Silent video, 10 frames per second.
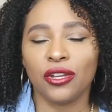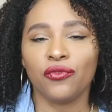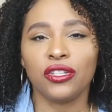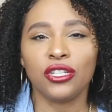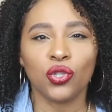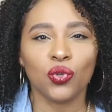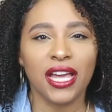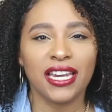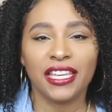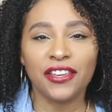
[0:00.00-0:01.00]
definitely do
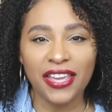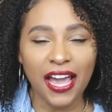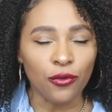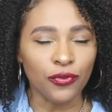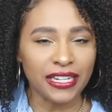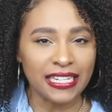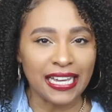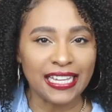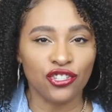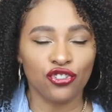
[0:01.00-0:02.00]
that, give a outfit a
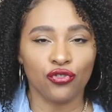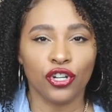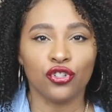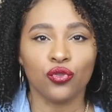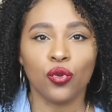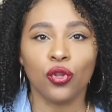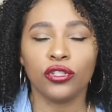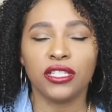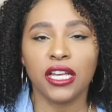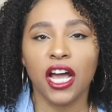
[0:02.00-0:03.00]
nice
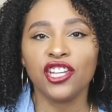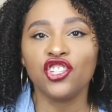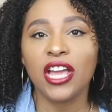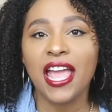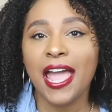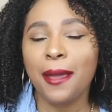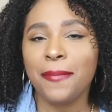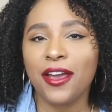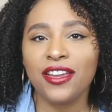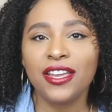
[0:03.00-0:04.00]
structural touch and
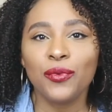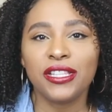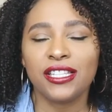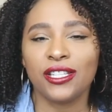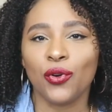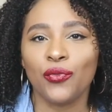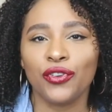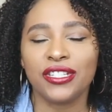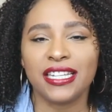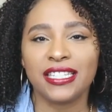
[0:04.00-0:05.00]
pairing it with these
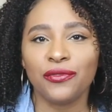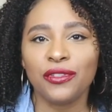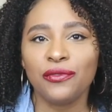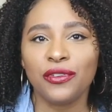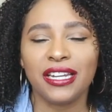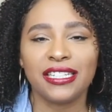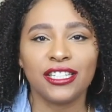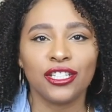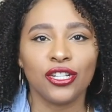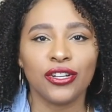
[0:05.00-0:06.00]
loafers, I definitely feel like
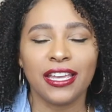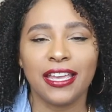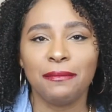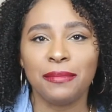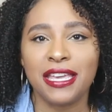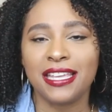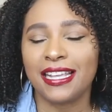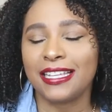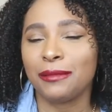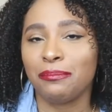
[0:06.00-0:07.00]
this look can be a
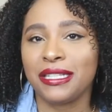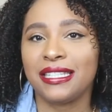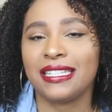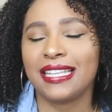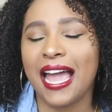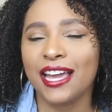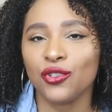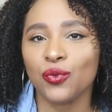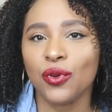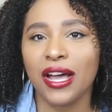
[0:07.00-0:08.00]
nice business
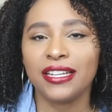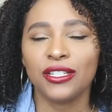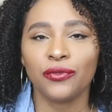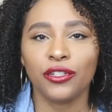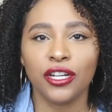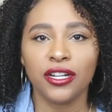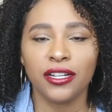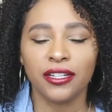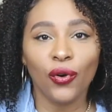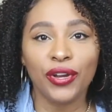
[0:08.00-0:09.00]
casual kind of
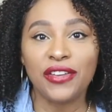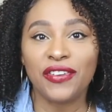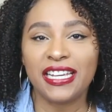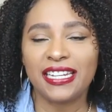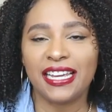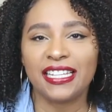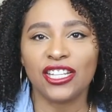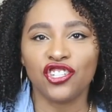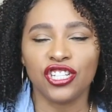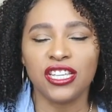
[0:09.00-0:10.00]
look or even a nice
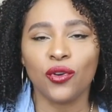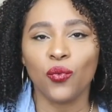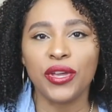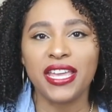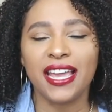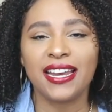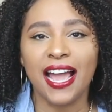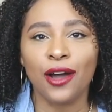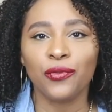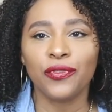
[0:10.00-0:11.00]
chic weekend
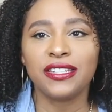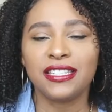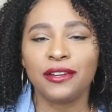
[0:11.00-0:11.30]
outfit.